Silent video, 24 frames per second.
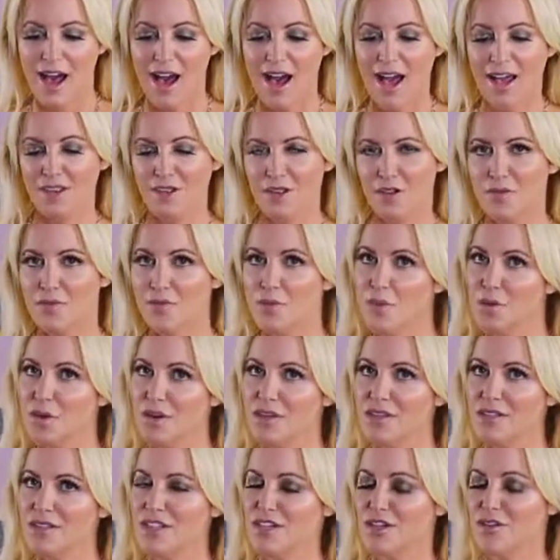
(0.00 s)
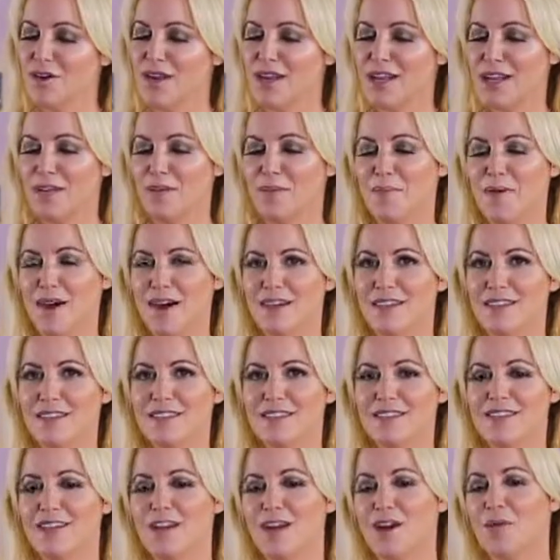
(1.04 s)
I look forward to creating a
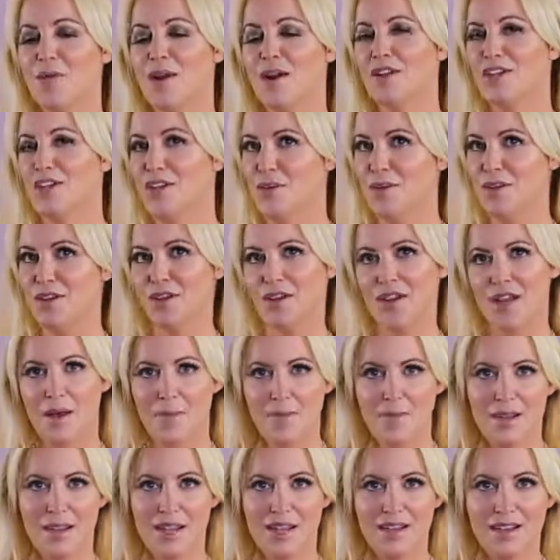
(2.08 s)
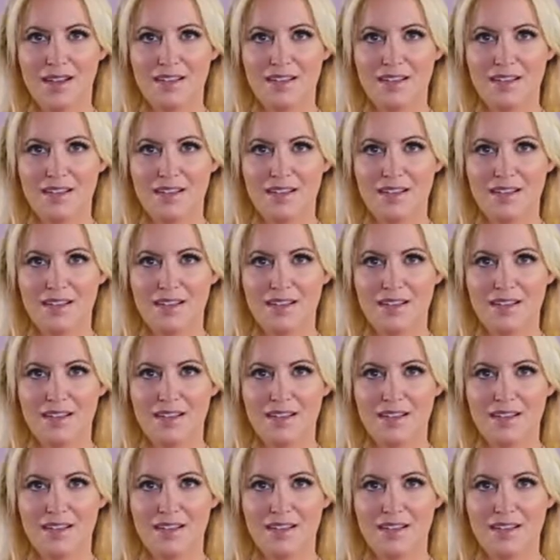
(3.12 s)
buzz around you and your company.